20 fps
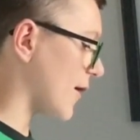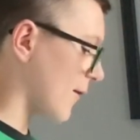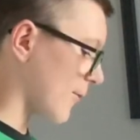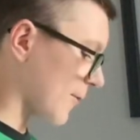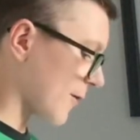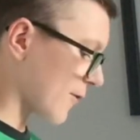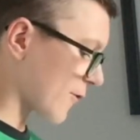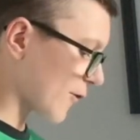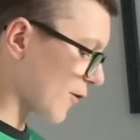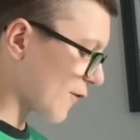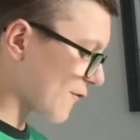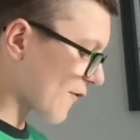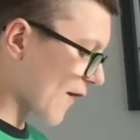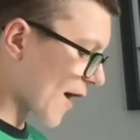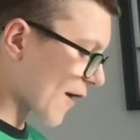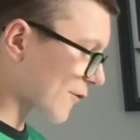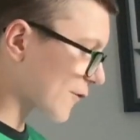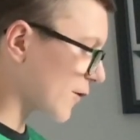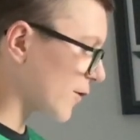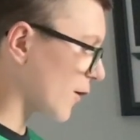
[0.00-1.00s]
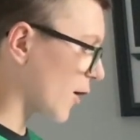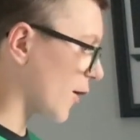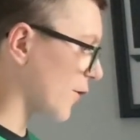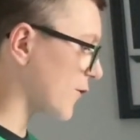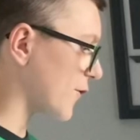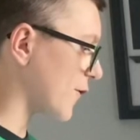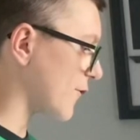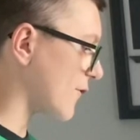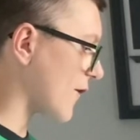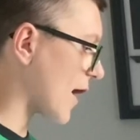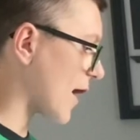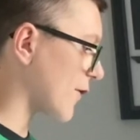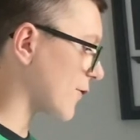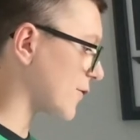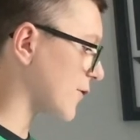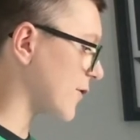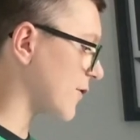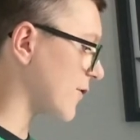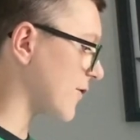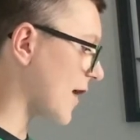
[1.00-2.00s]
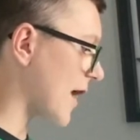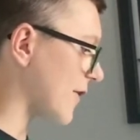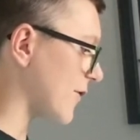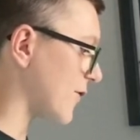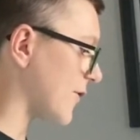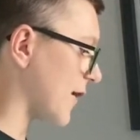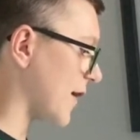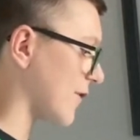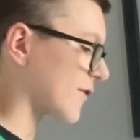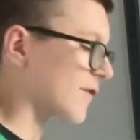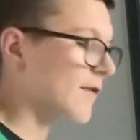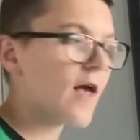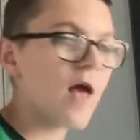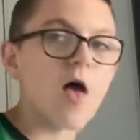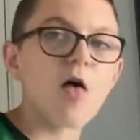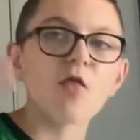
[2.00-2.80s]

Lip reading: in the 2009-2010 season.